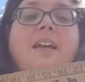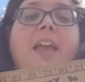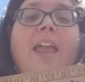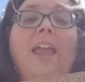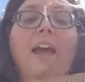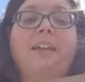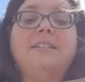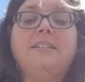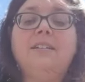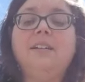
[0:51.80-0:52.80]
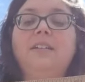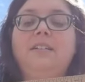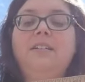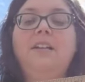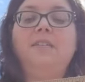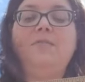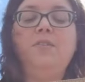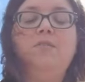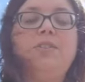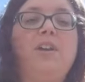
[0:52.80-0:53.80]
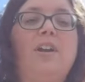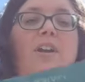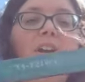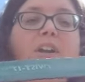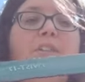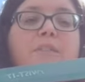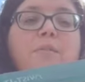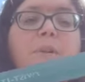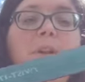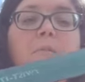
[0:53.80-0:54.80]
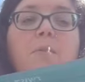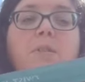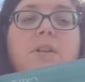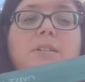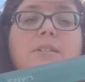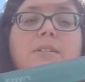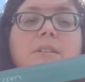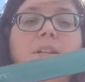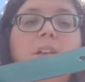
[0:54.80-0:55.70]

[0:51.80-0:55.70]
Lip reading: And if you took 3 rulers